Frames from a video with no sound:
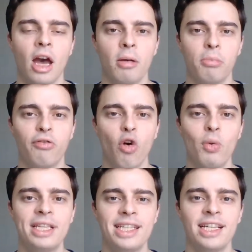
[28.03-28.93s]
Before
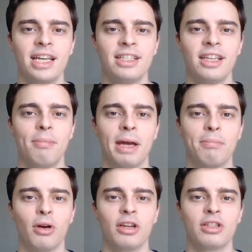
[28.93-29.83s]
we dig into the
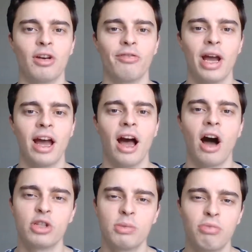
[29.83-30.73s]
BetBurger software,
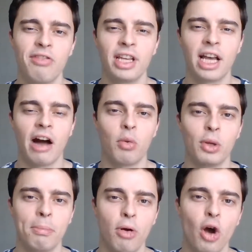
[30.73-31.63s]
I'll just briefly cover what
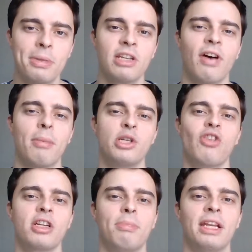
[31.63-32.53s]
the purpose of
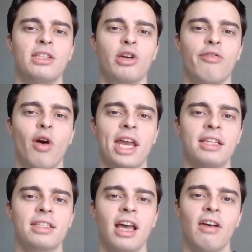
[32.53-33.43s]
arbitrage betting software
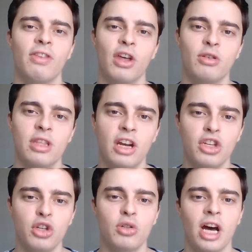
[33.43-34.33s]
is for those that are
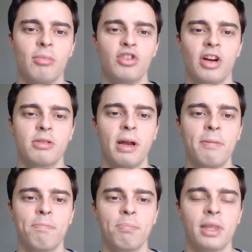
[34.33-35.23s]
new to arbitrage
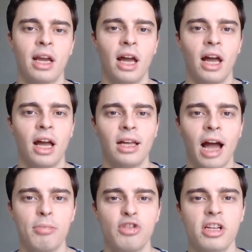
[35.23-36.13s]
betting.
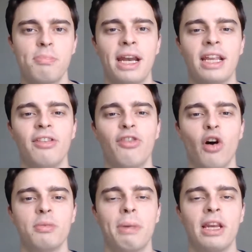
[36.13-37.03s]
Arbitrage betting
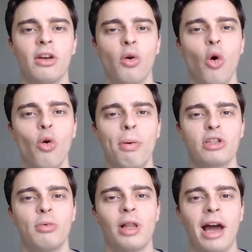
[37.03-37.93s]
involves betting on all
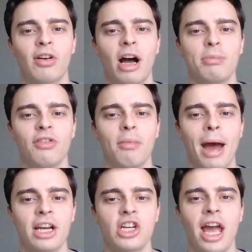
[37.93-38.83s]
possible outcomes of a
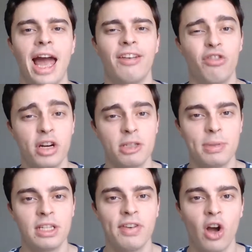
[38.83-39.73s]
match at very
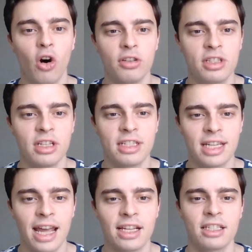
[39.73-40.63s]
specific odds and
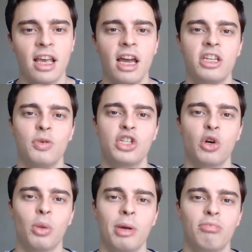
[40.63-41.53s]
stakes to
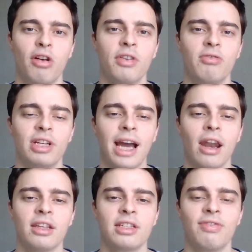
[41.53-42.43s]
ensure that we profit
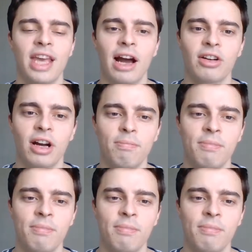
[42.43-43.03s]
regardless of the outcome.